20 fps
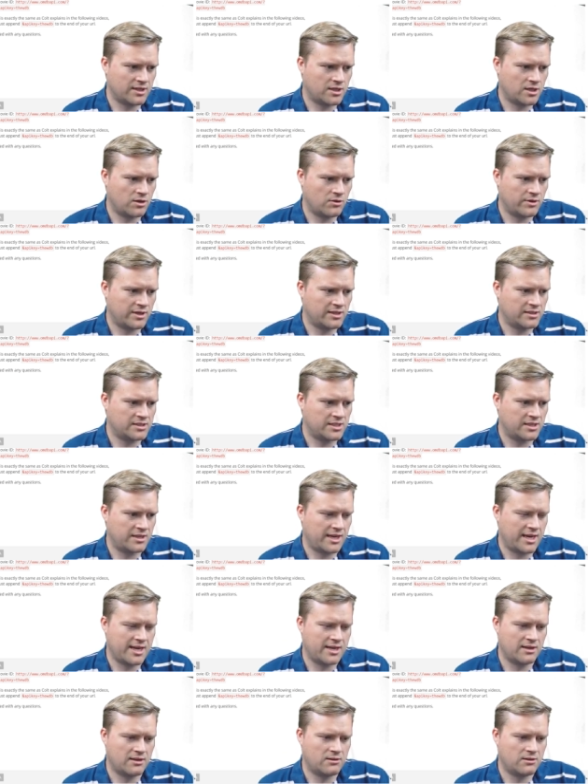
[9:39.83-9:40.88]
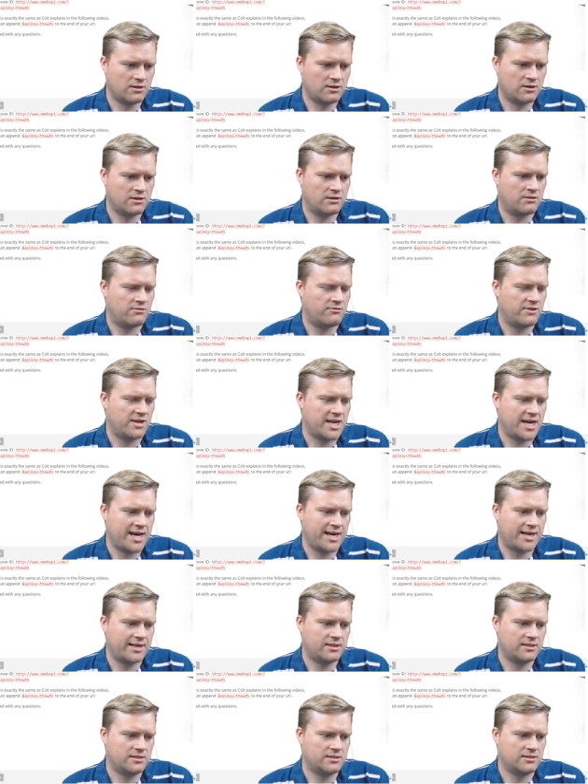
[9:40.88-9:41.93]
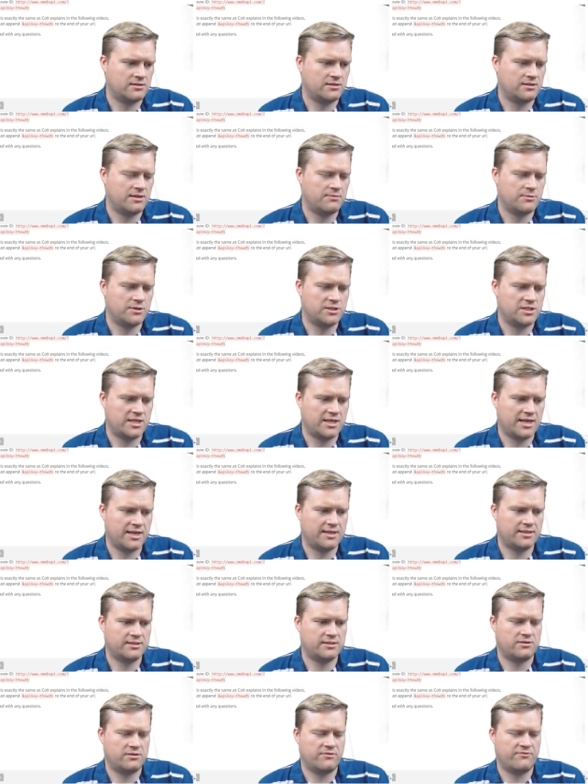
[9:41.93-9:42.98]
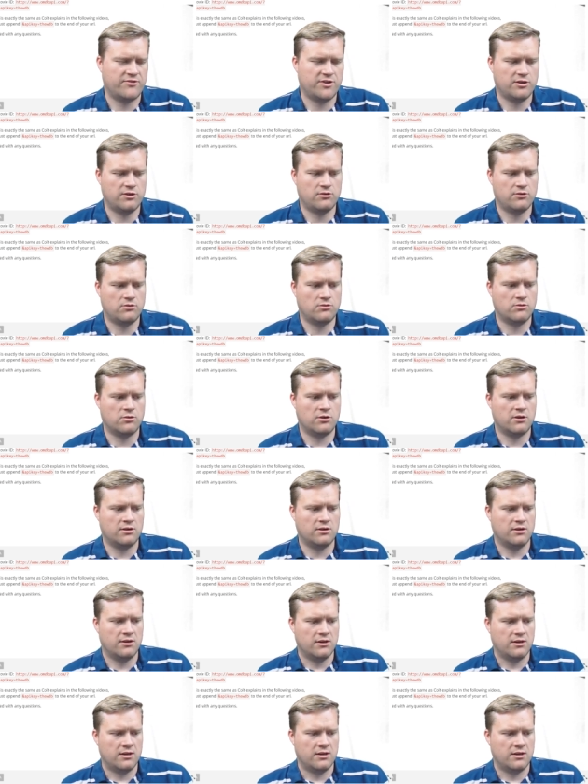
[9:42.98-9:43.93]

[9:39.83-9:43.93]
go into Angular or React or Ember.js or Vue or